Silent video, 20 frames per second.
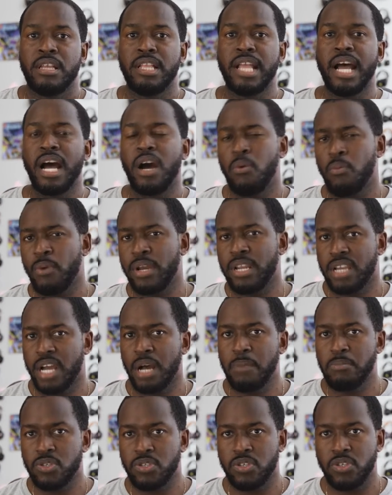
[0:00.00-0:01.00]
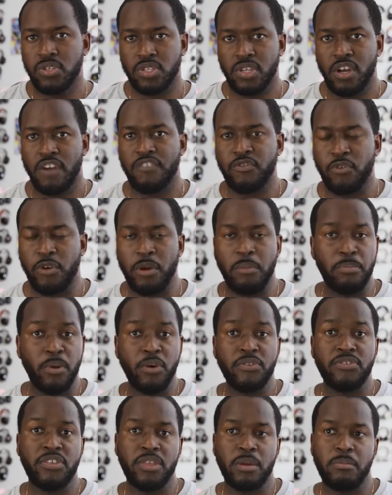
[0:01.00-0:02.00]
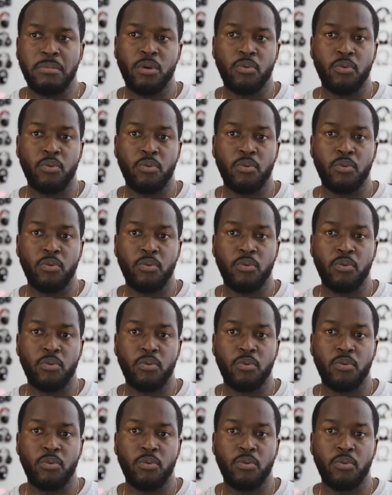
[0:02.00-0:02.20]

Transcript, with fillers: Now, when it comes to software, both of them